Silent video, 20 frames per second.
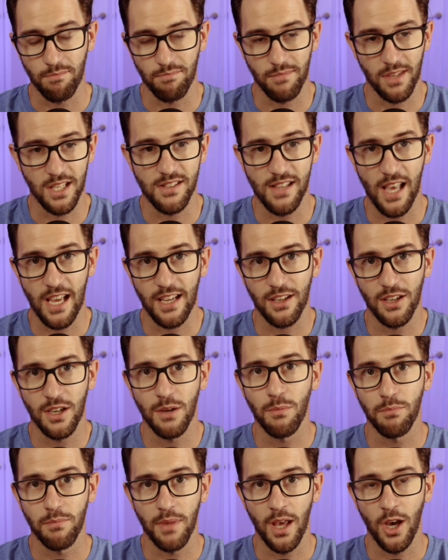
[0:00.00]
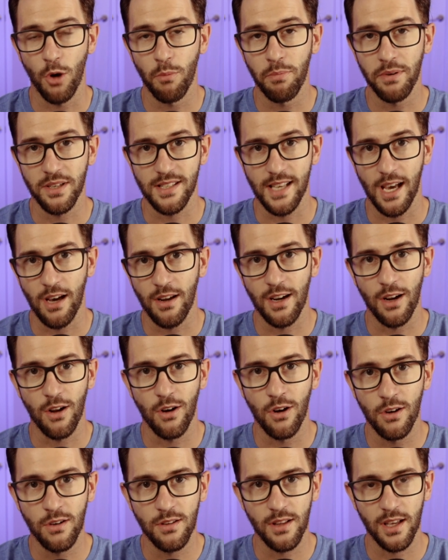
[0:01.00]
Is that going to help us out at
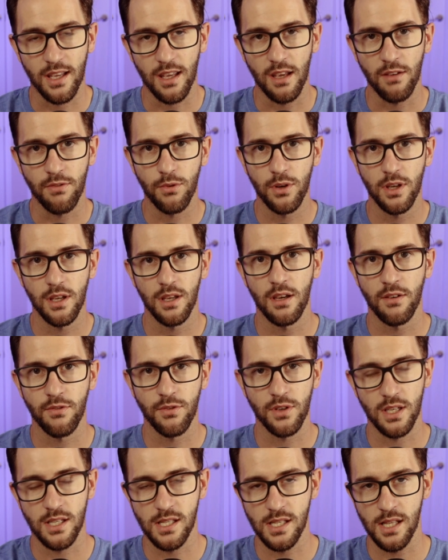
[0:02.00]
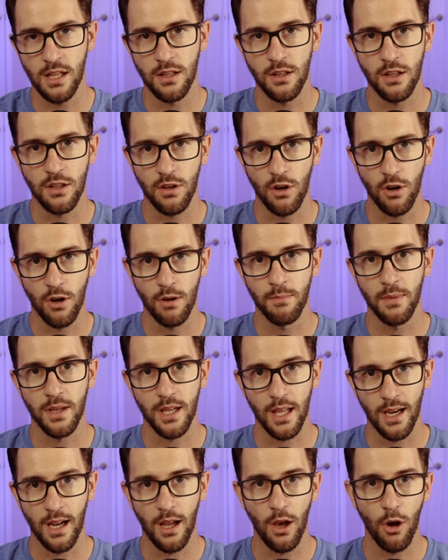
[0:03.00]
all? Like if we extend the term but
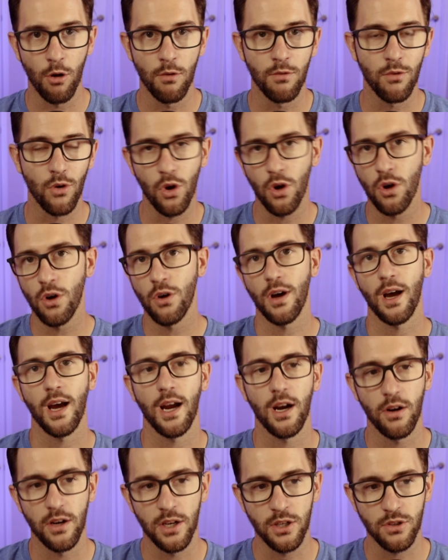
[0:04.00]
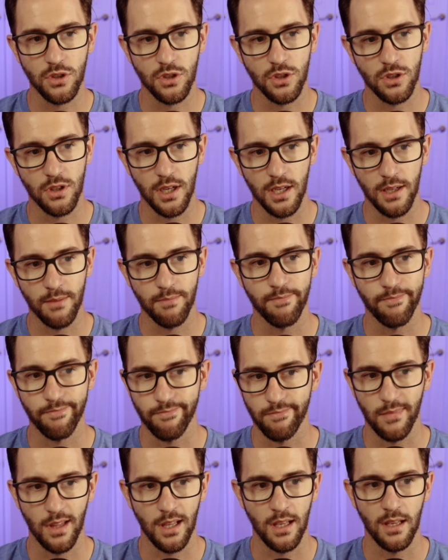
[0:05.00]
get an overall higher interest rate,
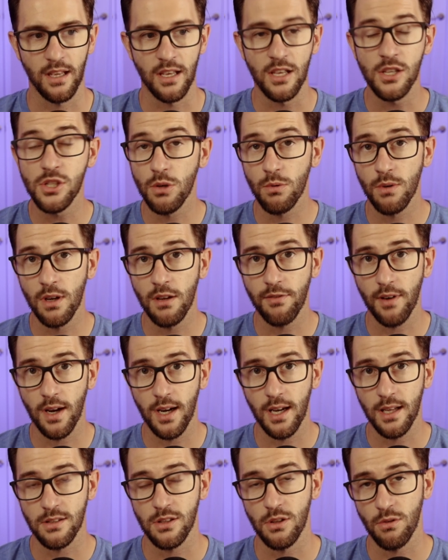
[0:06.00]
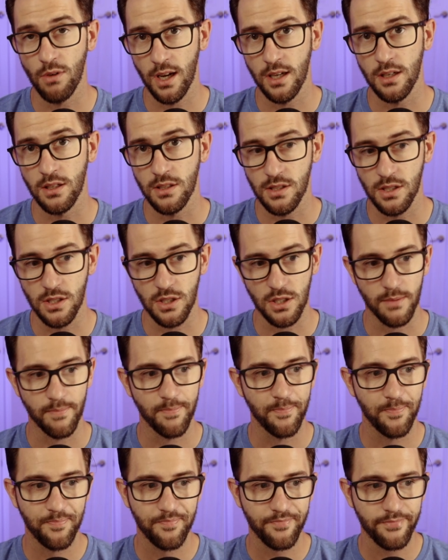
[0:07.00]
is a refinance the right decision?
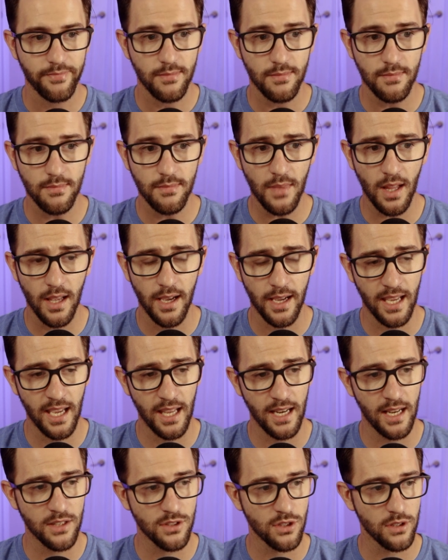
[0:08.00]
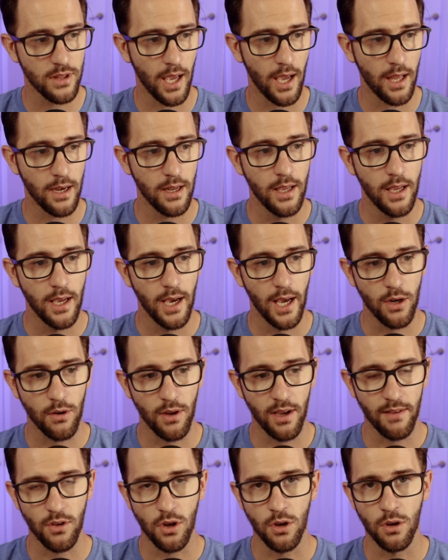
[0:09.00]
I can't answer that. I don't
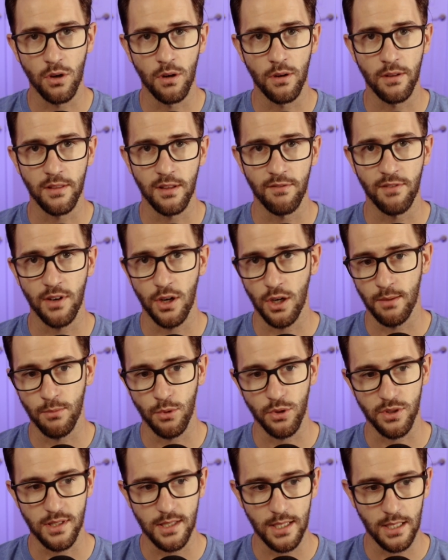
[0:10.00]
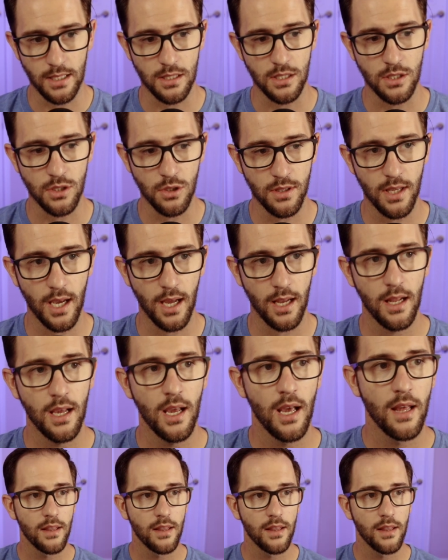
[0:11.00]
have all the variables needed to do that.